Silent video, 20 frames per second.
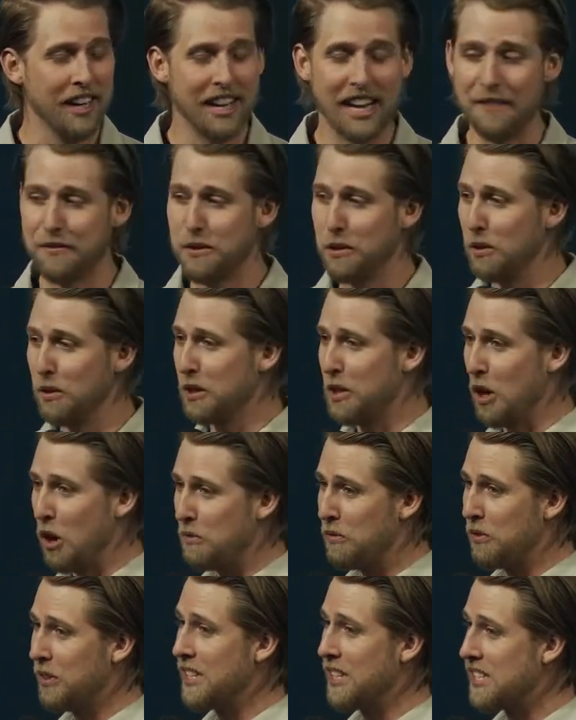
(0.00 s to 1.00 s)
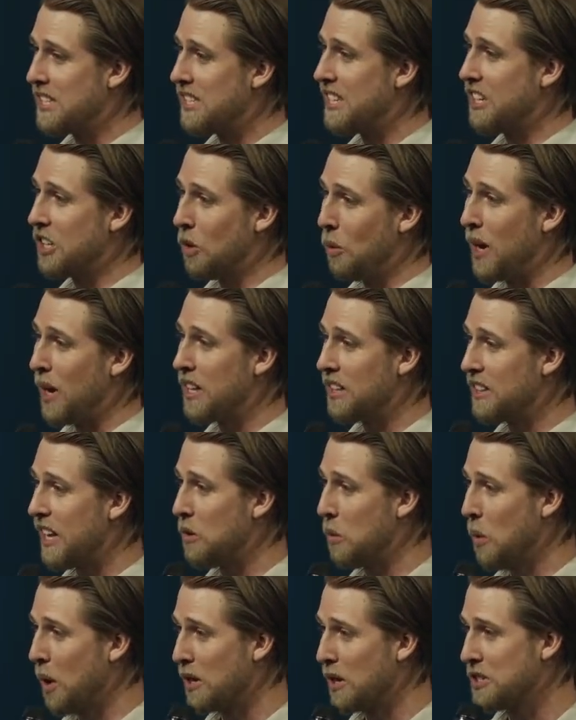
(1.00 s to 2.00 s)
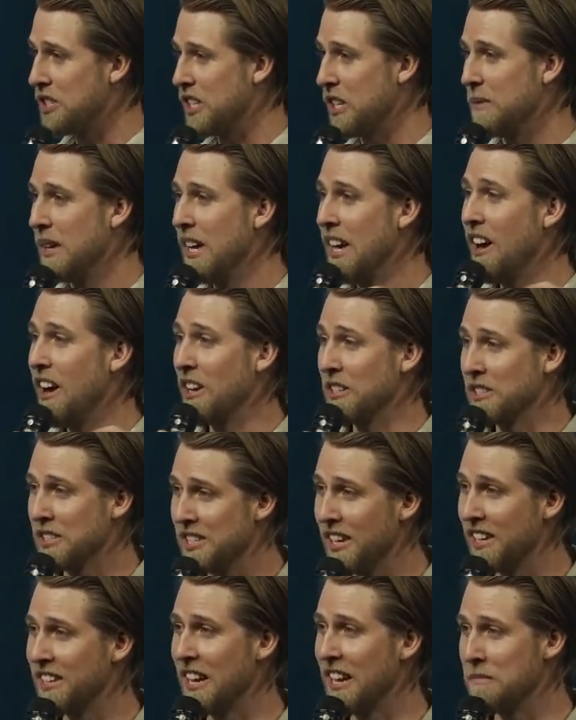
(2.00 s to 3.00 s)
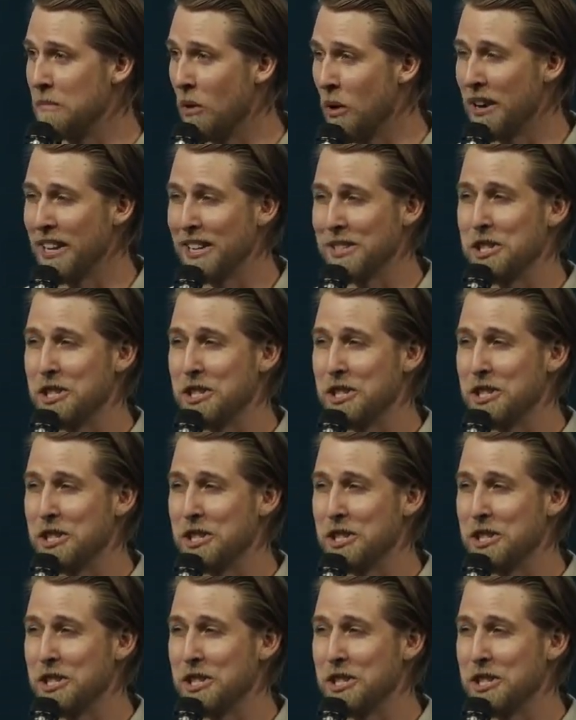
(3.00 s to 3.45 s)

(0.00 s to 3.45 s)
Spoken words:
if you look over and see the way that they worship on Sunday mornings.